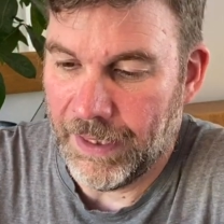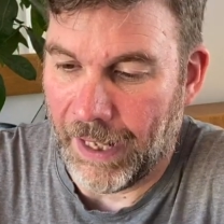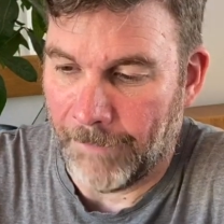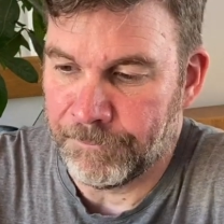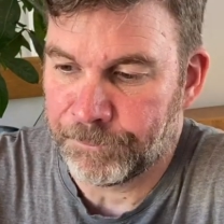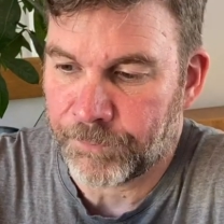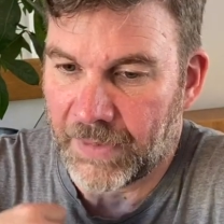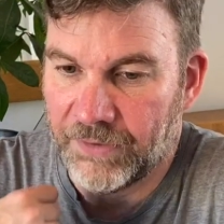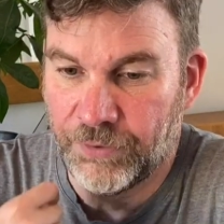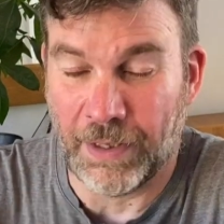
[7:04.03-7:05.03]
Um,
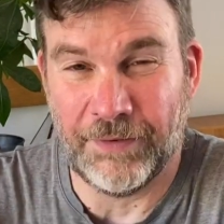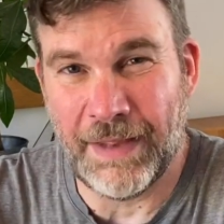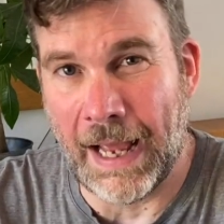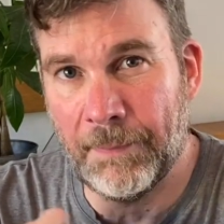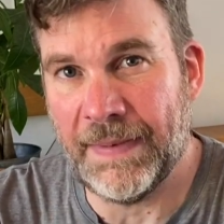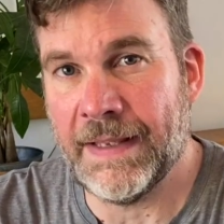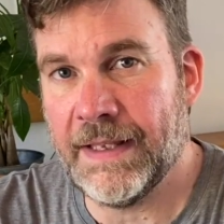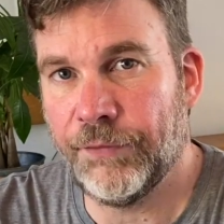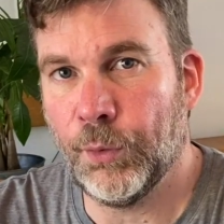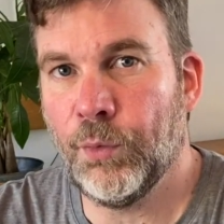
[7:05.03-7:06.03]
so there's that, but then
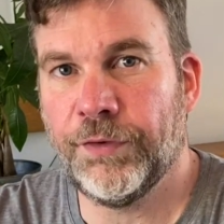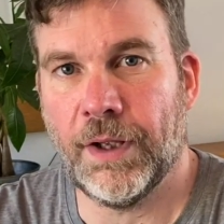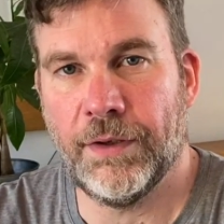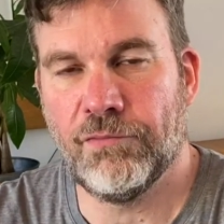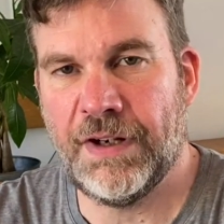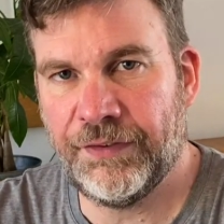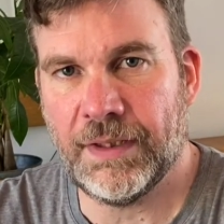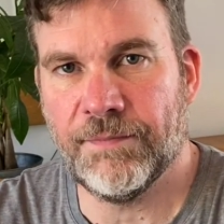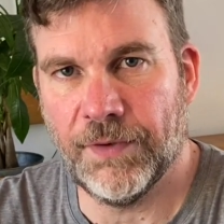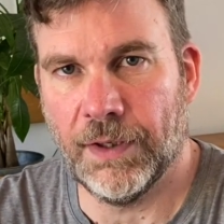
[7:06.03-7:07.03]
there's also the risk
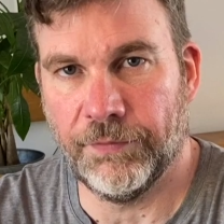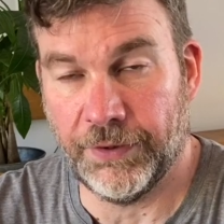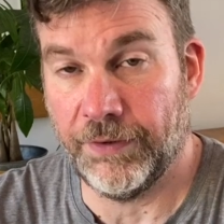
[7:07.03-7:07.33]
involved.